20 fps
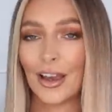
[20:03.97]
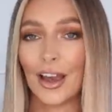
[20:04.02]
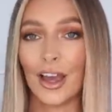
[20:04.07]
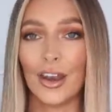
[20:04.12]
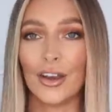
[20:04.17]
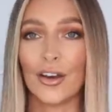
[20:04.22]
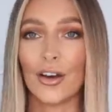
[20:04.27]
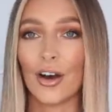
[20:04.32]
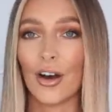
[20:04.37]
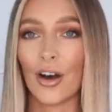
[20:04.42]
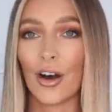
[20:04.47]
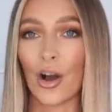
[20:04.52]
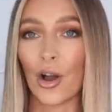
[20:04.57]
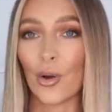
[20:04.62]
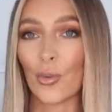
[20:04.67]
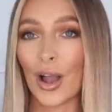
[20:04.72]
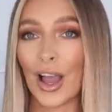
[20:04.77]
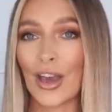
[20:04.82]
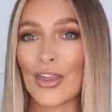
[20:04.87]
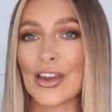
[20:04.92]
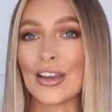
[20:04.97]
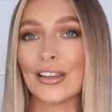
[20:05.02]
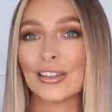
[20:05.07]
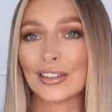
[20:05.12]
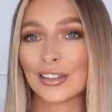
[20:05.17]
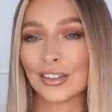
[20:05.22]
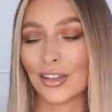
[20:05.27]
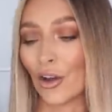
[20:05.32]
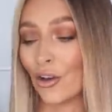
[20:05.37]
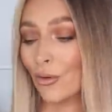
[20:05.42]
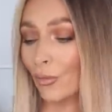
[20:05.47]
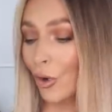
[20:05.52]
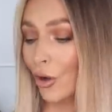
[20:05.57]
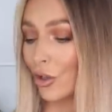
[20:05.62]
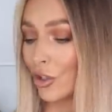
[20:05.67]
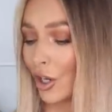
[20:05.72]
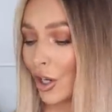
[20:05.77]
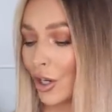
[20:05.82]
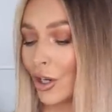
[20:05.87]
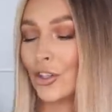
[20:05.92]
And I wear these so
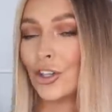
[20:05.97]
much.